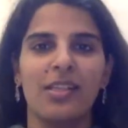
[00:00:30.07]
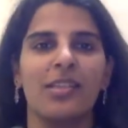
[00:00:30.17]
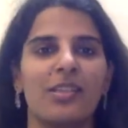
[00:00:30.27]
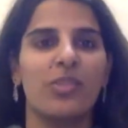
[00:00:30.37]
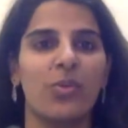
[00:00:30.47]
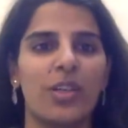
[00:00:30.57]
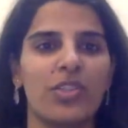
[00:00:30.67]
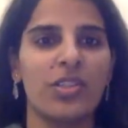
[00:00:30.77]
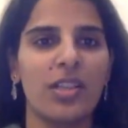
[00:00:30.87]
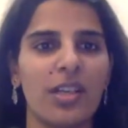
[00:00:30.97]
So we're
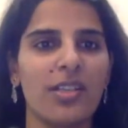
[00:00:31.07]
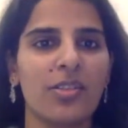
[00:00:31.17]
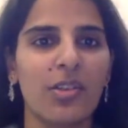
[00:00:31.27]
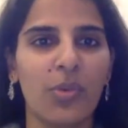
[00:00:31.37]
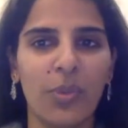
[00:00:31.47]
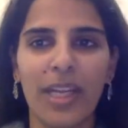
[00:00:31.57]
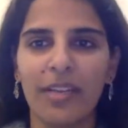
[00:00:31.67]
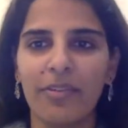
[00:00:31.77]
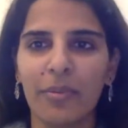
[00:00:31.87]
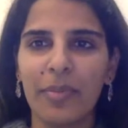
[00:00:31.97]
just going to
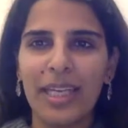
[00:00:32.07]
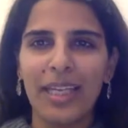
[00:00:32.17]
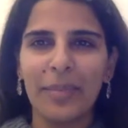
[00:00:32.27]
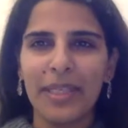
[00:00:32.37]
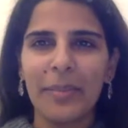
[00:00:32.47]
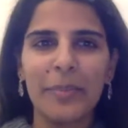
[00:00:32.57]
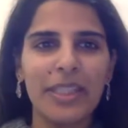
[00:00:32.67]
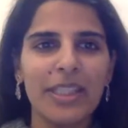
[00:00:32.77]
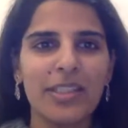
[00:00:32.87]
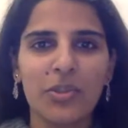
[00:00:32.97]
wait for maybe a
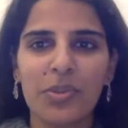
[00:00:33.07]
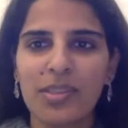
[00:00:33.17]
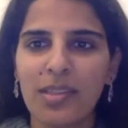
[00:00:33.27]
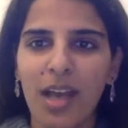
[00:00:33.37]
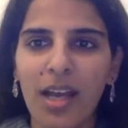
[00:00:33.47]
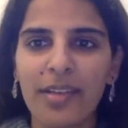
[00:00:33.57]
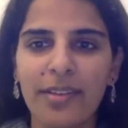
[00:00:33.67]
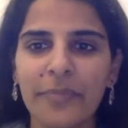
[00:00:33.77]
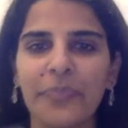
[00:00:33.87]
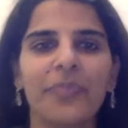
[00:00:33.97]
minute to
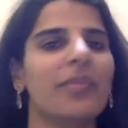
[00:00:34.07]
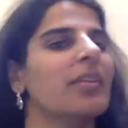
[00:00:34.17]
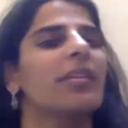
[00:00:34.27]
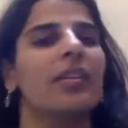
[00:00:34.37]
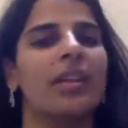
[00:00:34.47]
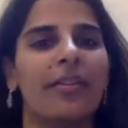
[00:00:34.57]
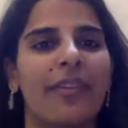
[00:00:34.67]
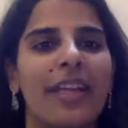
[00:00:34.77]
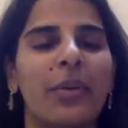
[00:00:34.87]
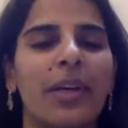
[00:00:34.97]
start if
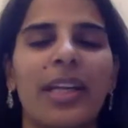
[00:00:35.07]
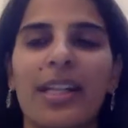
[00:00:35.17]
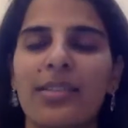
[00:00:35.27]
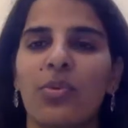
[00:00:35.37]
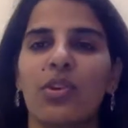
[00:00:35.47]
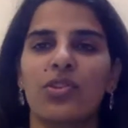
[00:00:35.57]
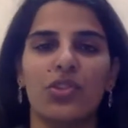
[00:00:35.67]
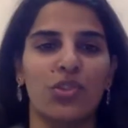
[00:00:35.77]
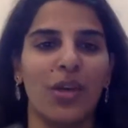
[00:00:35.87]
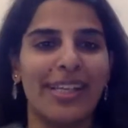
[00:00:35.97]
anyone else wants to
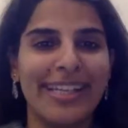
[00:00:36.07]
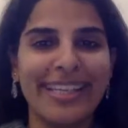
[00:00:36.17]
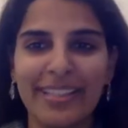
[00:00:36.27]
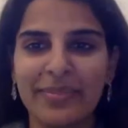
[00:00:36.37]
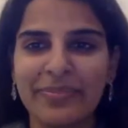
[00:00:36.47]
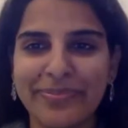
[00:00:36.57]
join in.